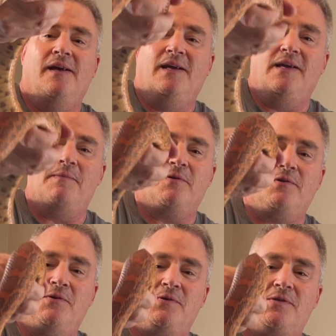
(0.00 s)
He
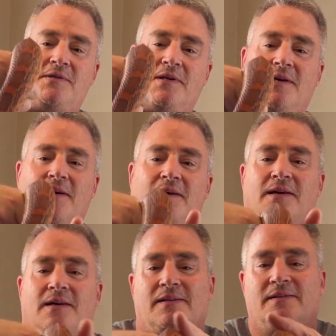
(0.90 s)
produced
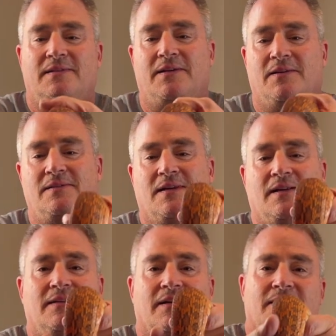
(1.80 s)
a
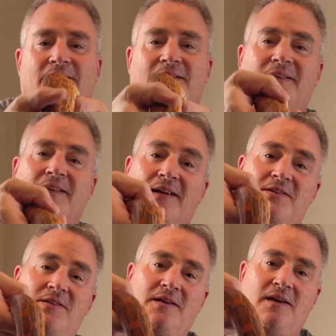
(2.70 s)

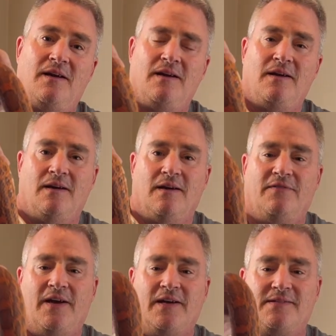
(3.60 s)
clutch of
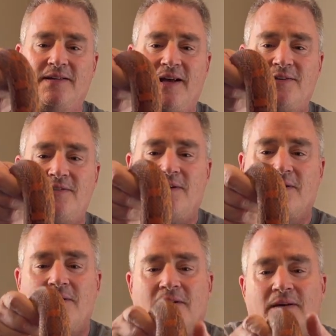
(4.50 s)
eggs last
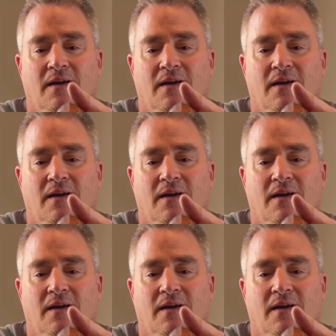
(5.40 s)
year.